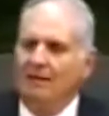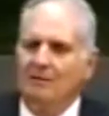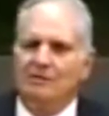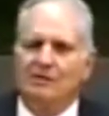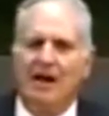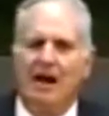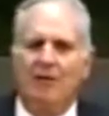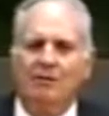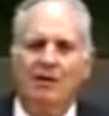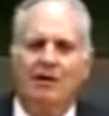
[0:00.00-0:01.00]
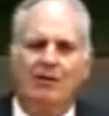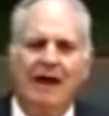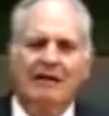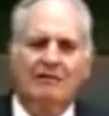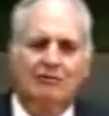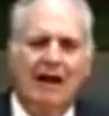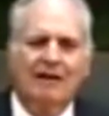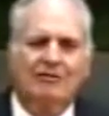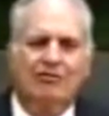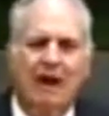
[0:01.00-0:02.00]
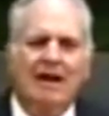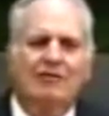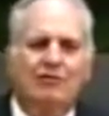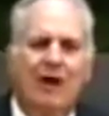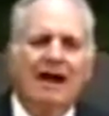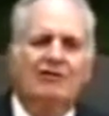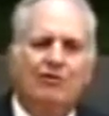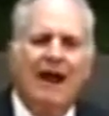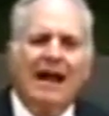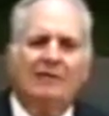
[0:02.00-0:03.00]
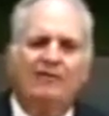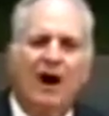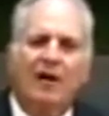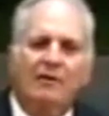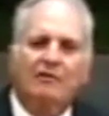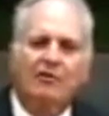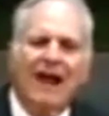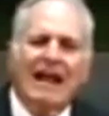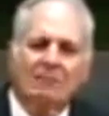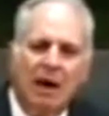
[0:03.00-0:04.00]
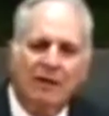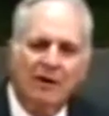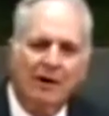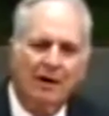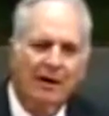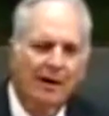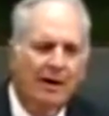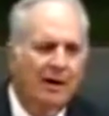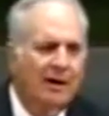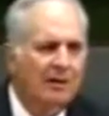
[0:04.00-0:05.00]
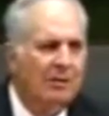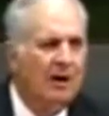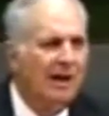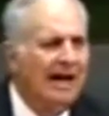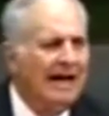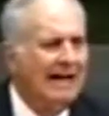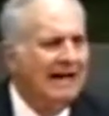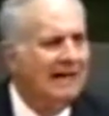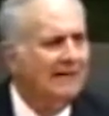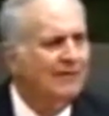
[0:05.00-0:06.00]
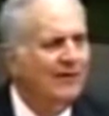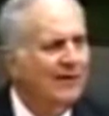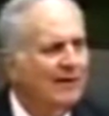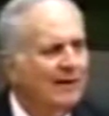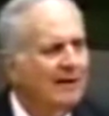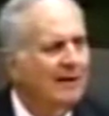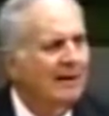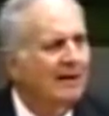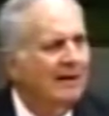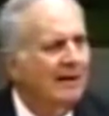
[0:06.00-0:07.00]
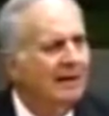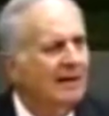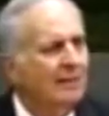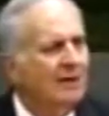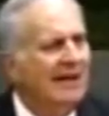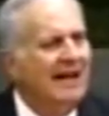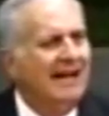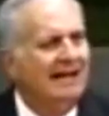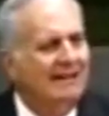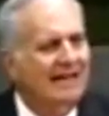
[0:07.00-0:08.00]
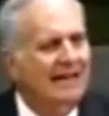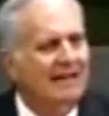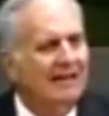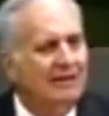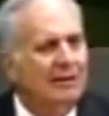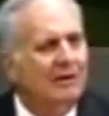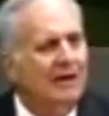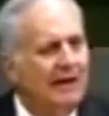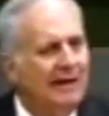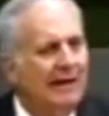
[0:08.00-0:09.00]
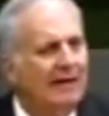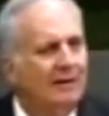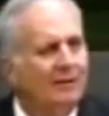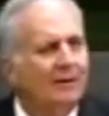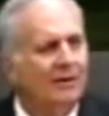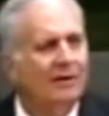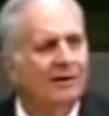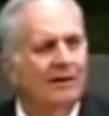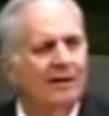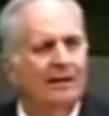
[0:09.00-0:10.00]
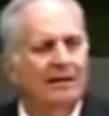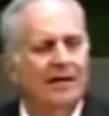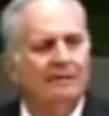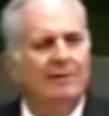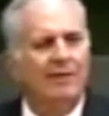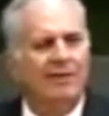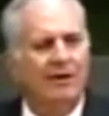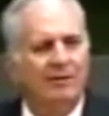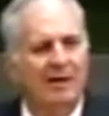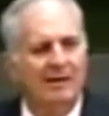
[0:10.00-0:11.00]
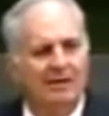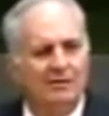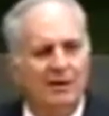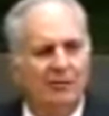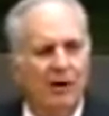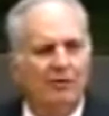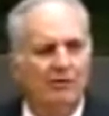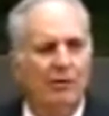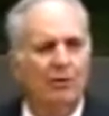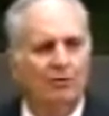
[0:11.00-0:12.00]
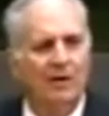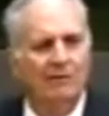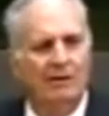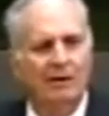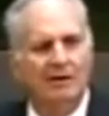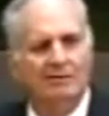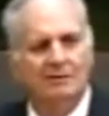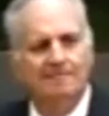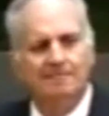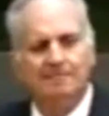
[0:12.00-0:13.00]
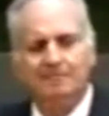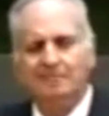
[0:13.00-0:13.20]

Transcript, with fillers: It was there when your great, great, great, great grandfather and grandmother were alive. And they were dying then and going to hell. I've often thought about this when I walk through old graveyards.